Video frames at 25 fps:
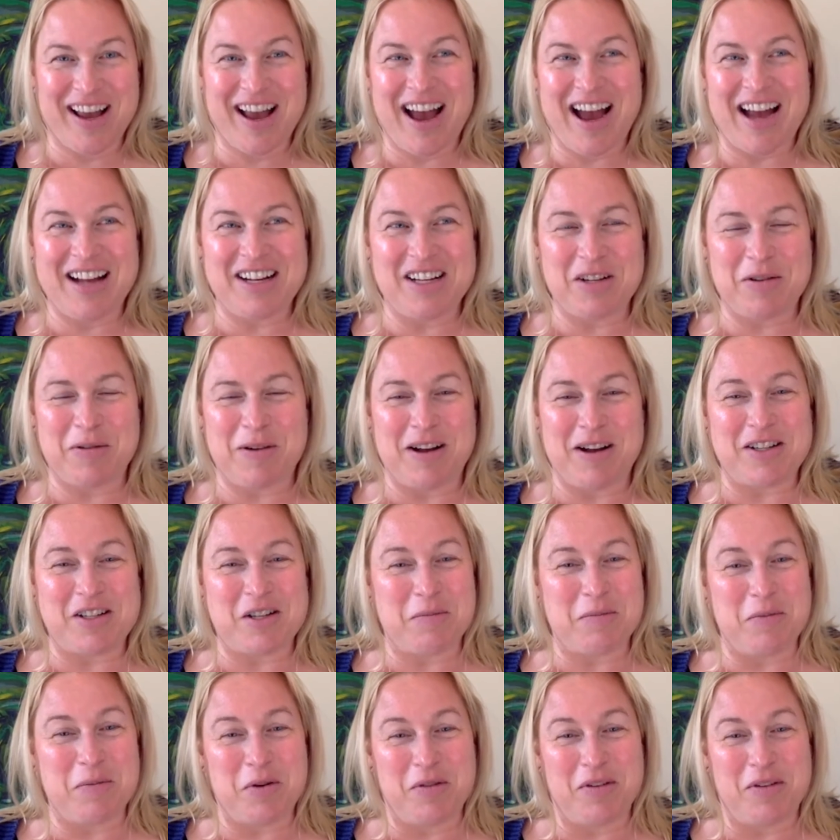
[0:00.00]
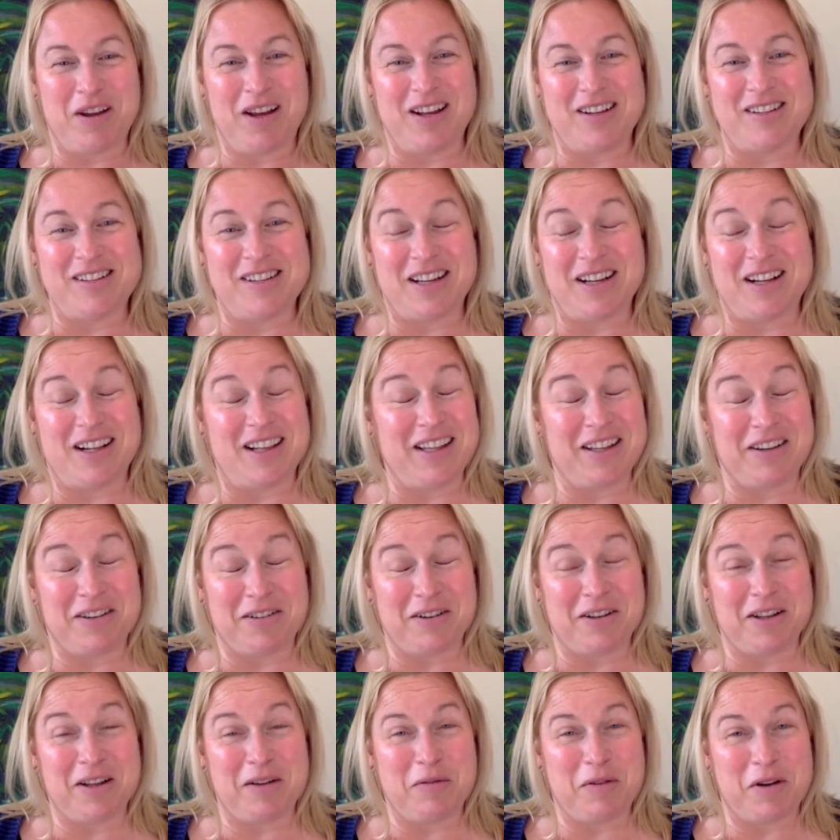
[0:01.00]
I just watched the movie. It's like
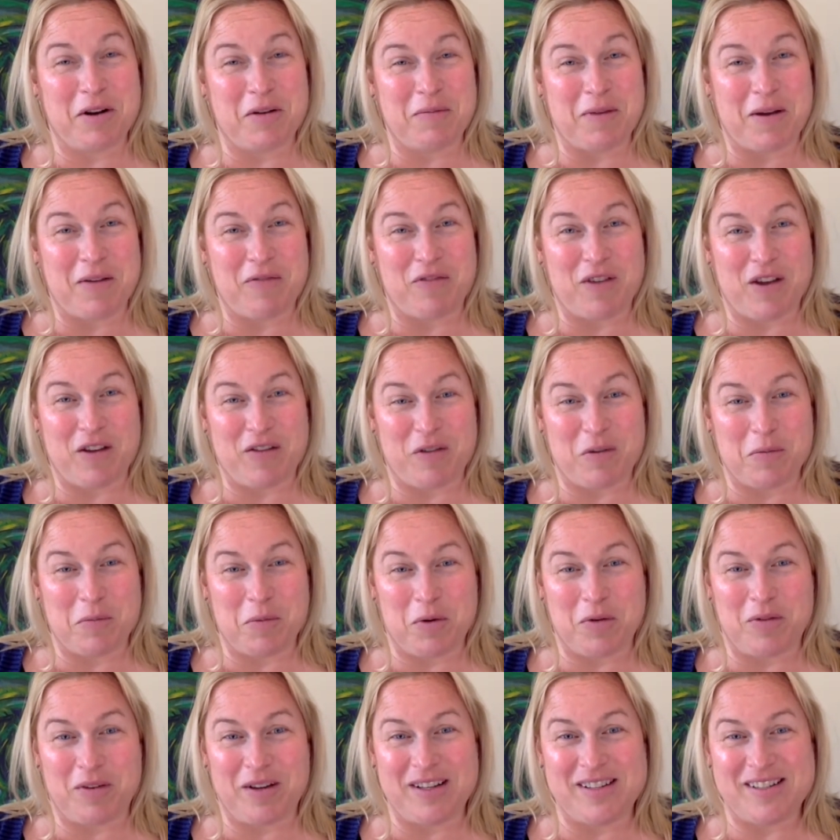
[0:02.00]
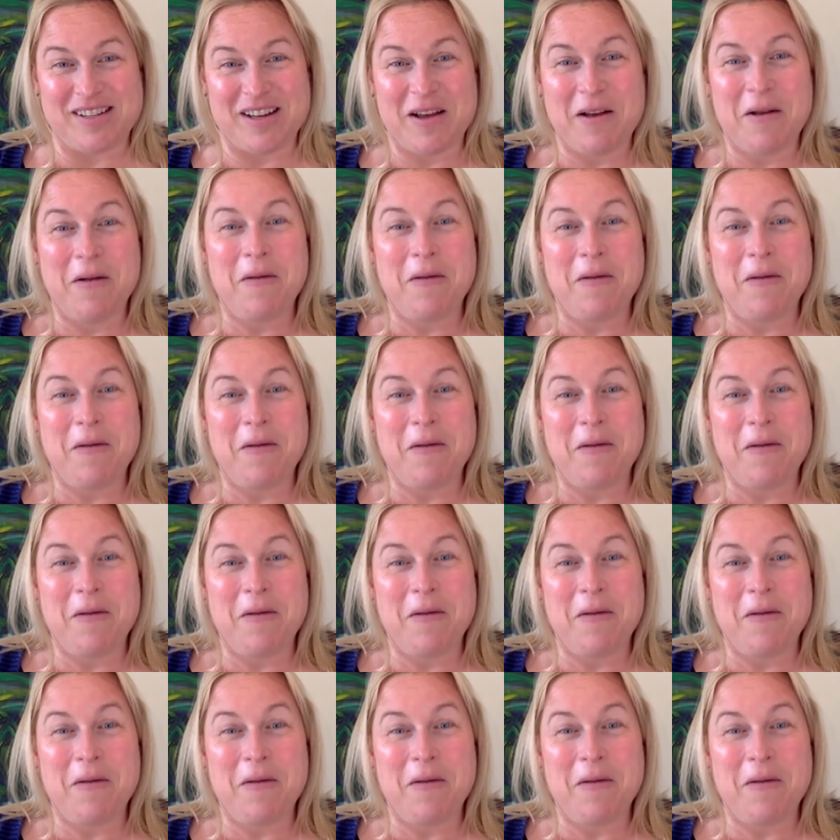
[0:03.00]
literally one of my favorite movies,